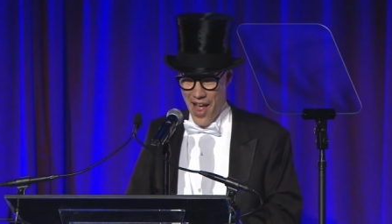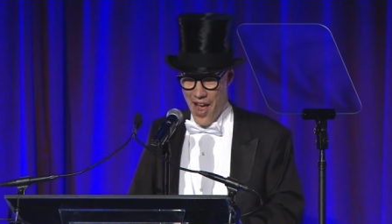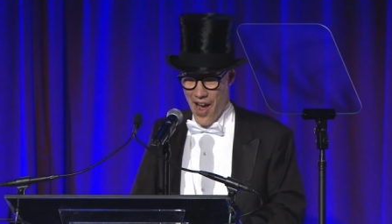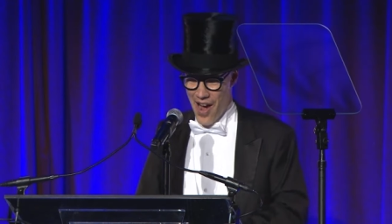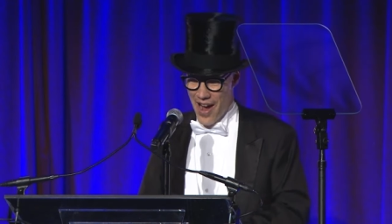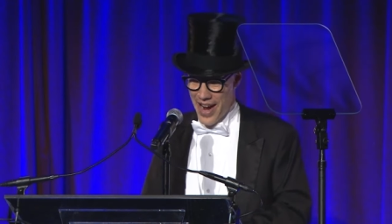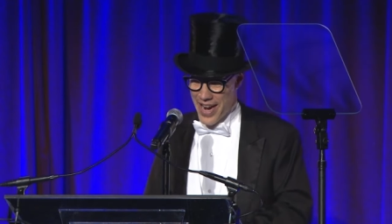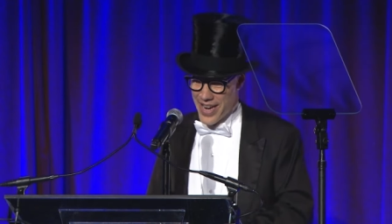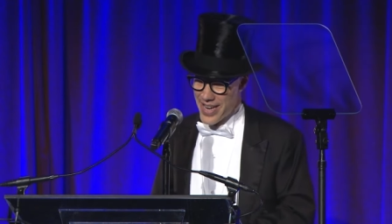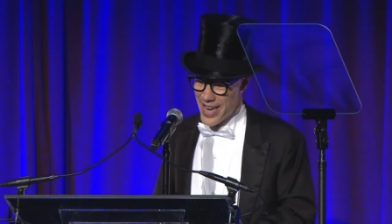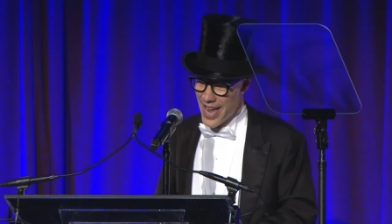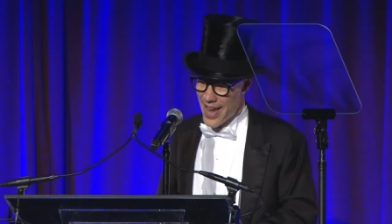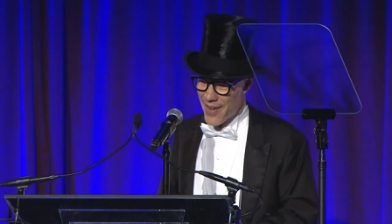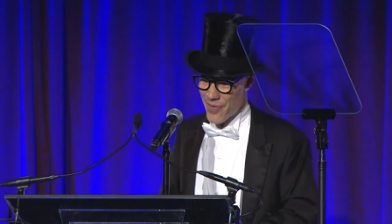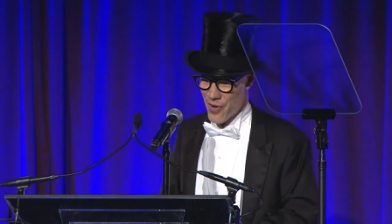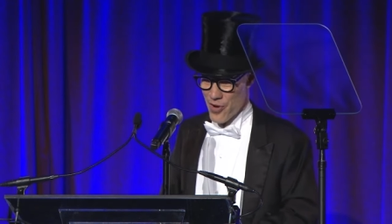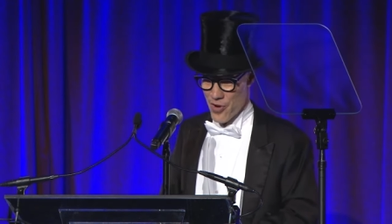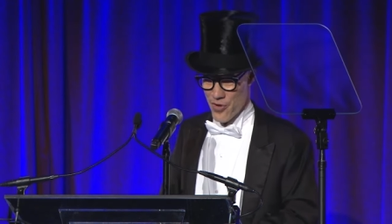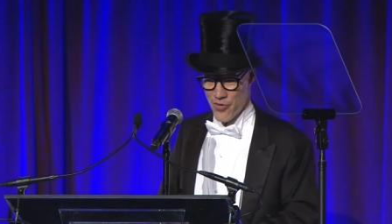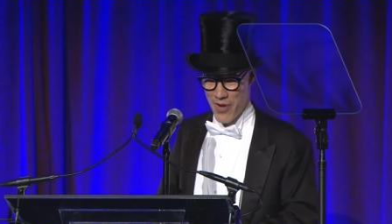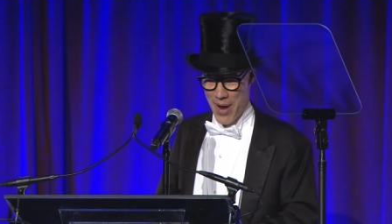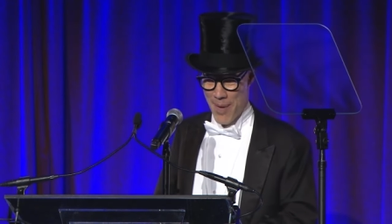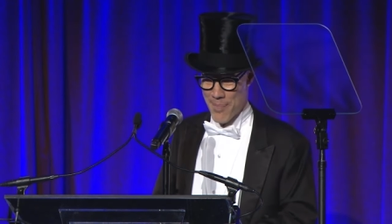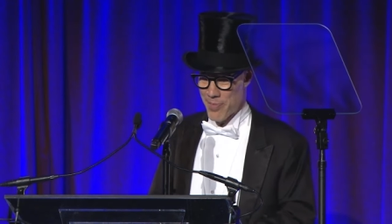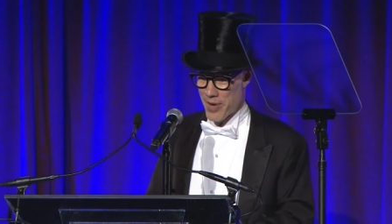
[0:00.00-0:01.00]
I never
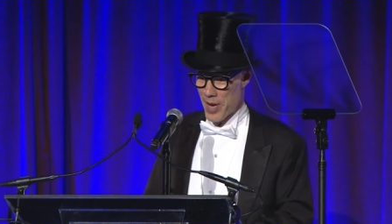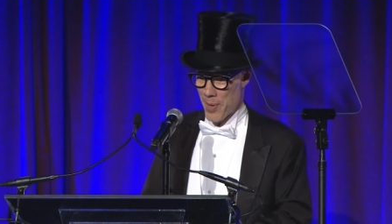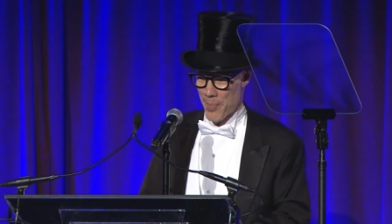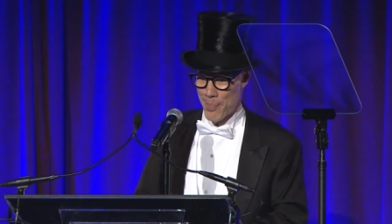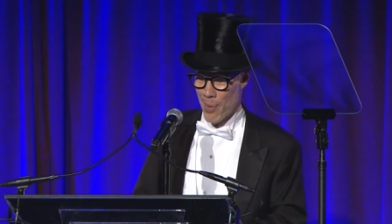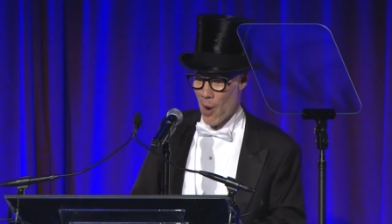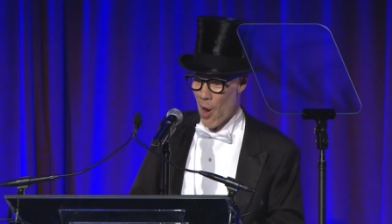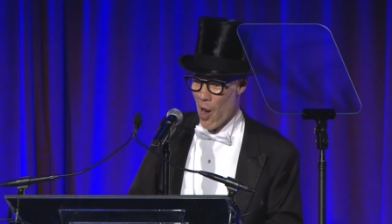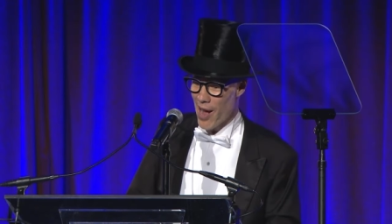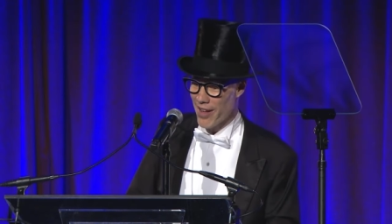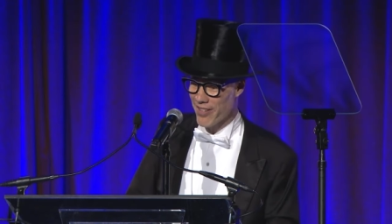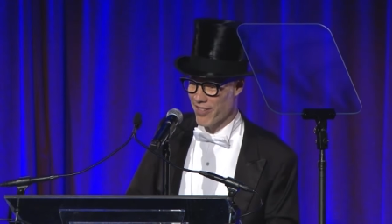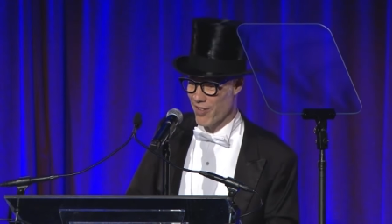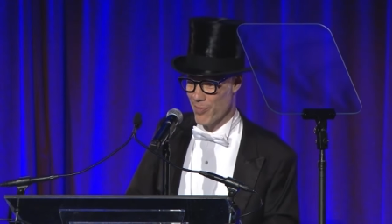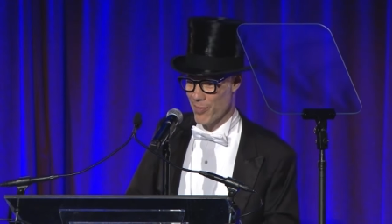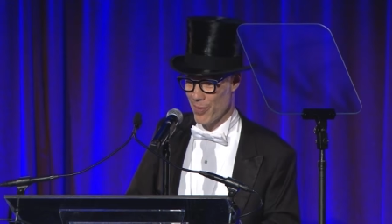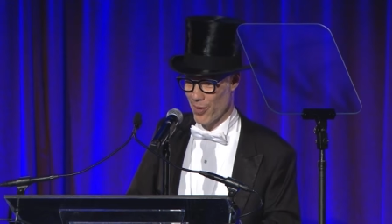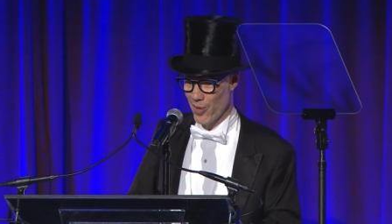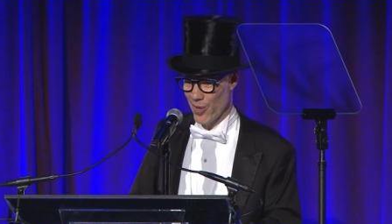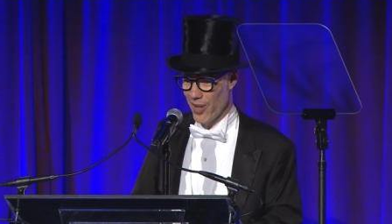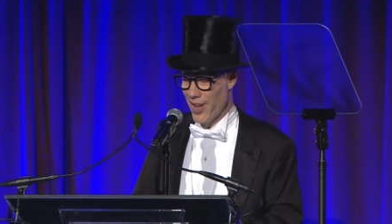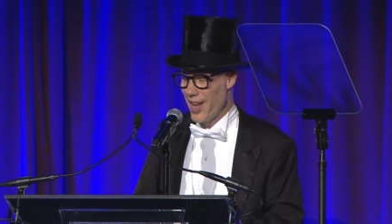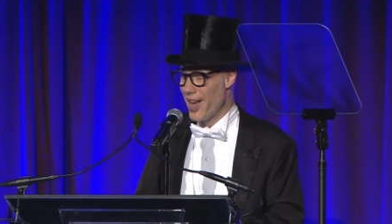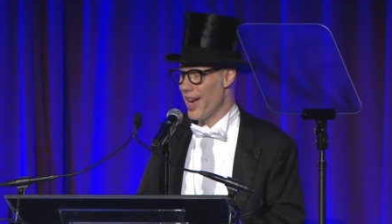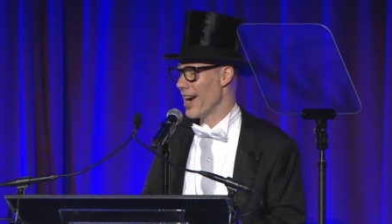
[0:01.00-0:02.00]
dreamt it
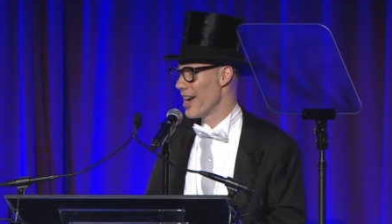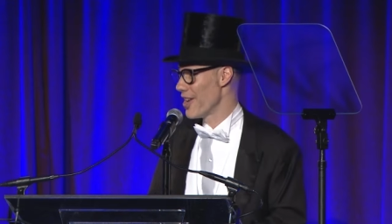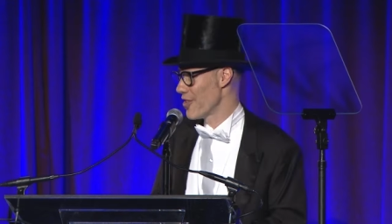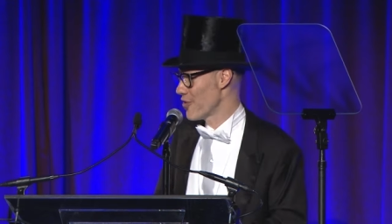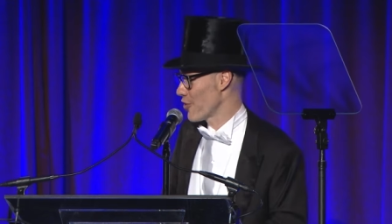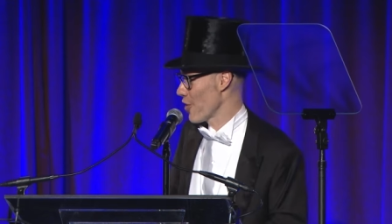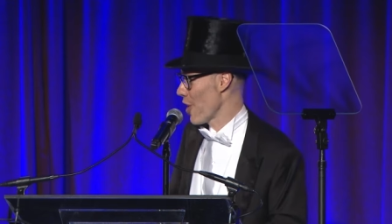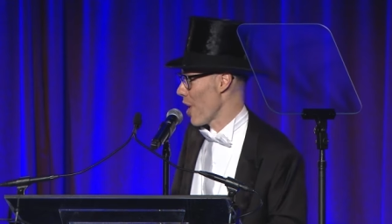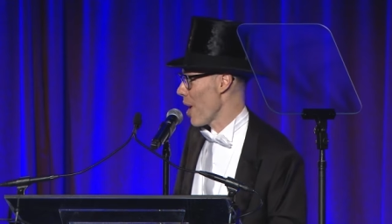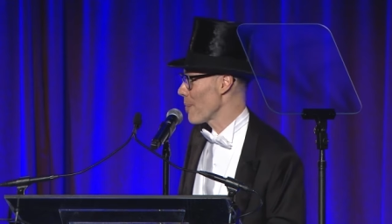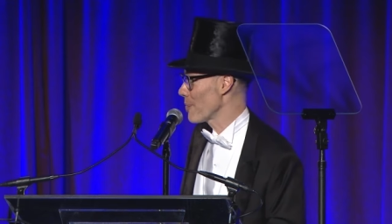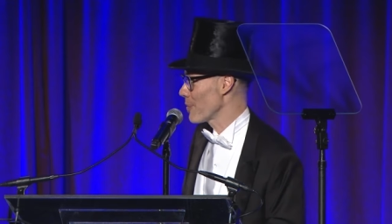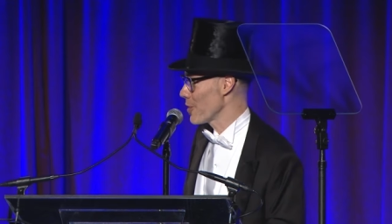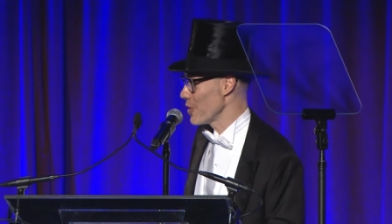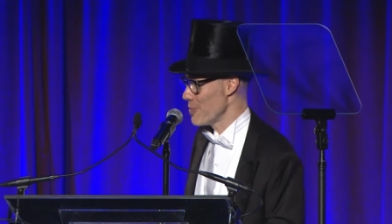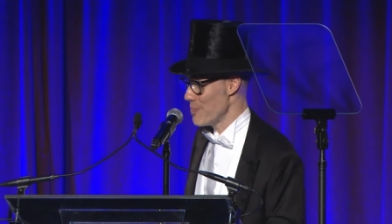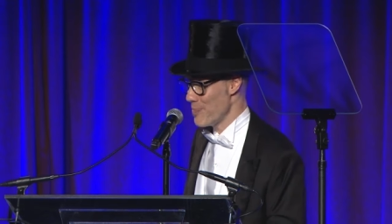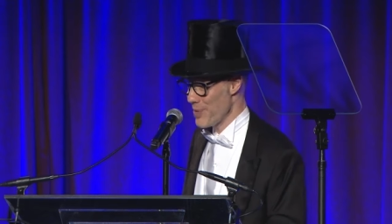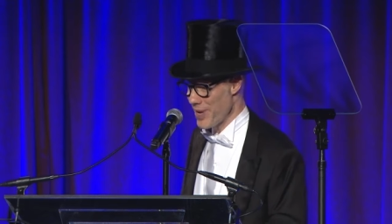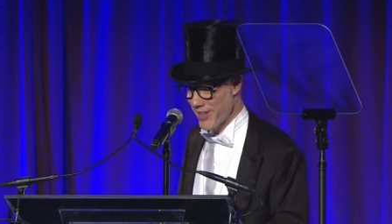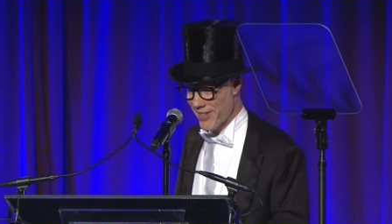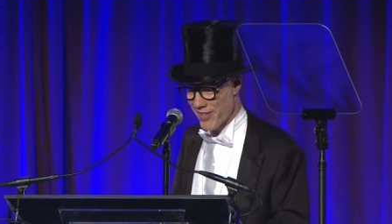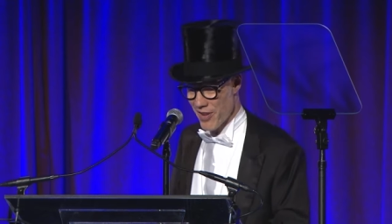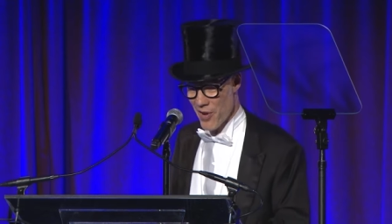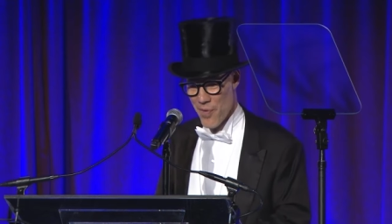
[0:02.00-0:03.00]
possible a job could
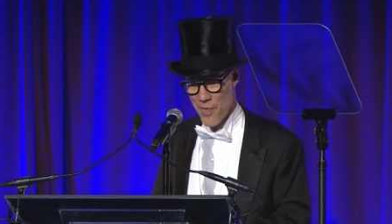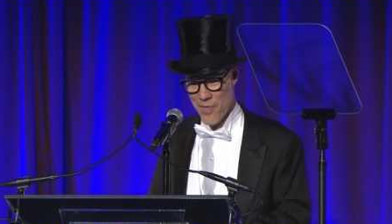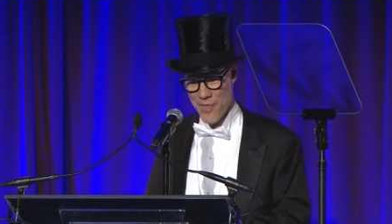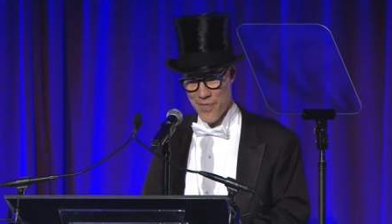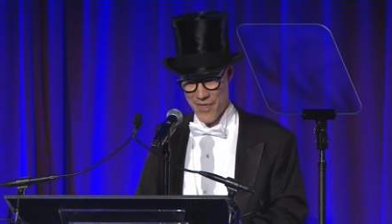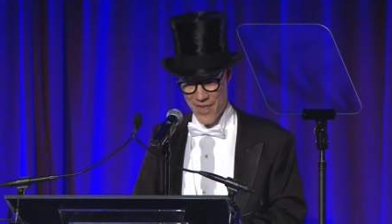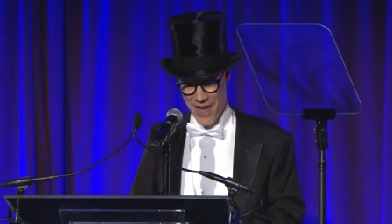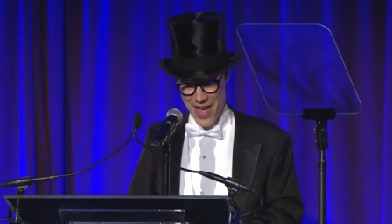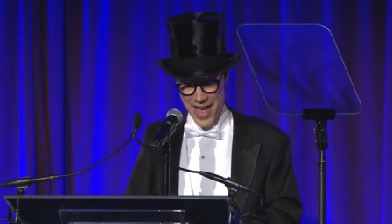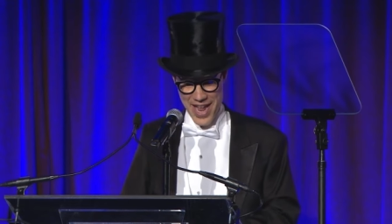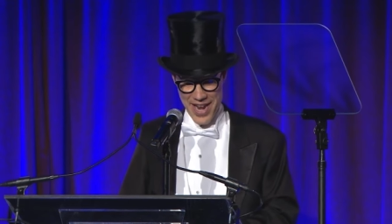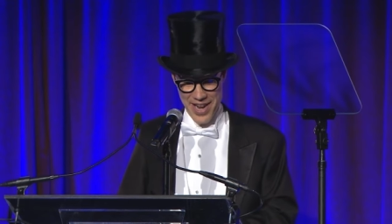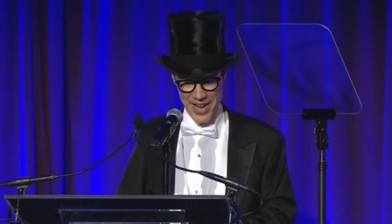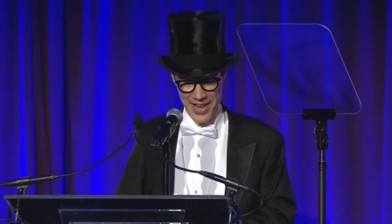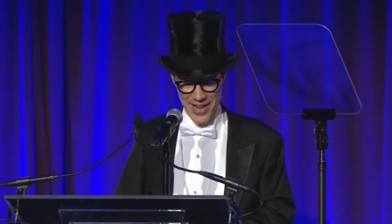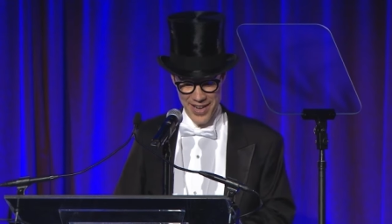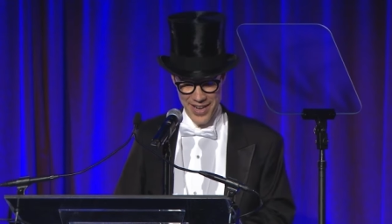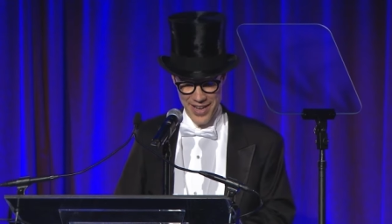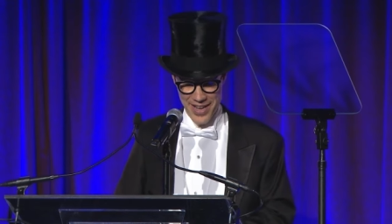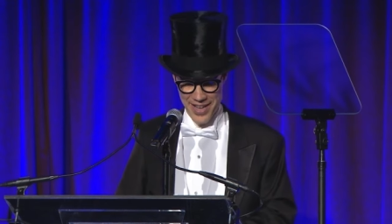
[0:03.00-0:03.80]
be so fun.